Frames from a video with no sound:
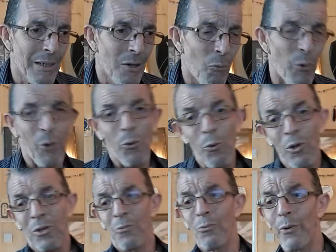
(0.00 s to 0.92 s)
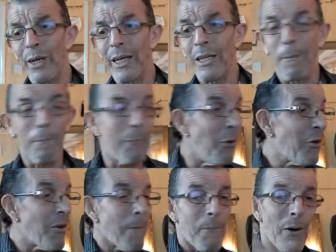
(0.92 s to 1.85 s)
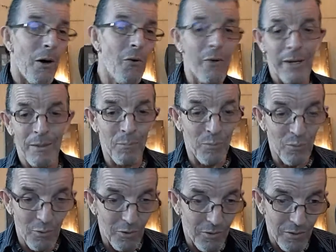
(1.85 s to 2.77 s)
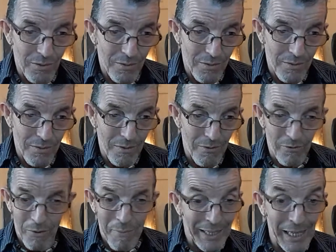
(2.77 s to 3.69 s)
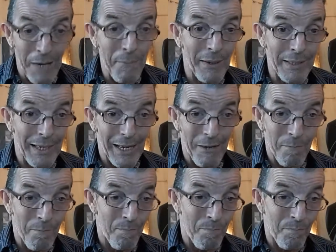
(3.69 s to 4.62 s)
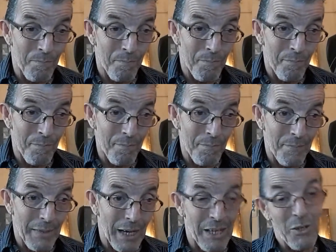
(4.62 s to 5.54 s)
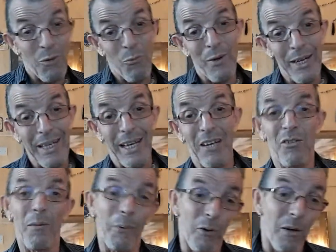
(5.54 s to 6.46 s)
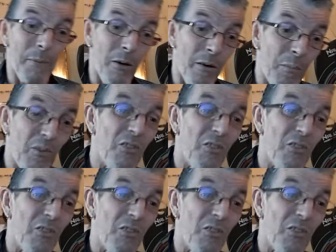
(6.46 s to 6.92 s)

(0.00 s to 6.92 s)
We all can read a book of poems from anybody, and you read it as a book of poems.